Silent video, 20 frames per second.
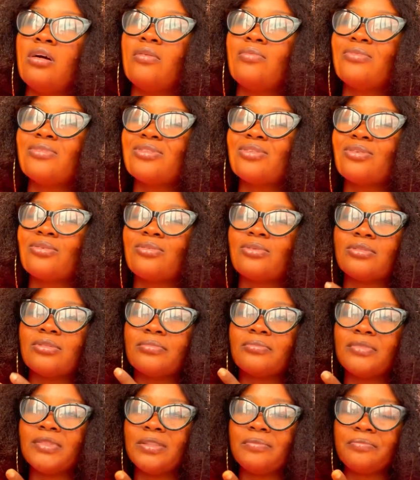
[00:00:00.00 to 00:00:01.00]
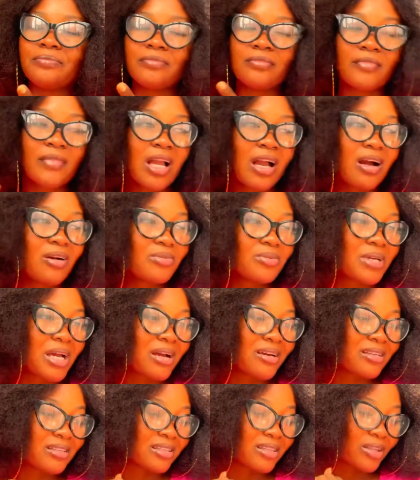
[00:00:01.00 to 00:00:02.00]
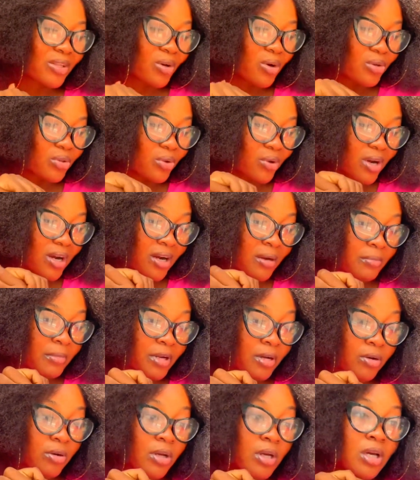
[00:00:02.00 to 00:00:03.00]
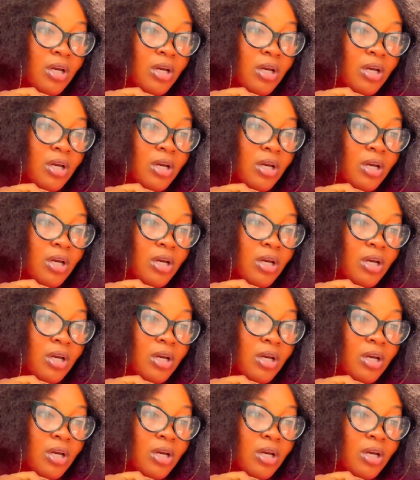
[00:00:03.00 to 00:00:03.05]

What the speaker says: what's it called? How they talk now?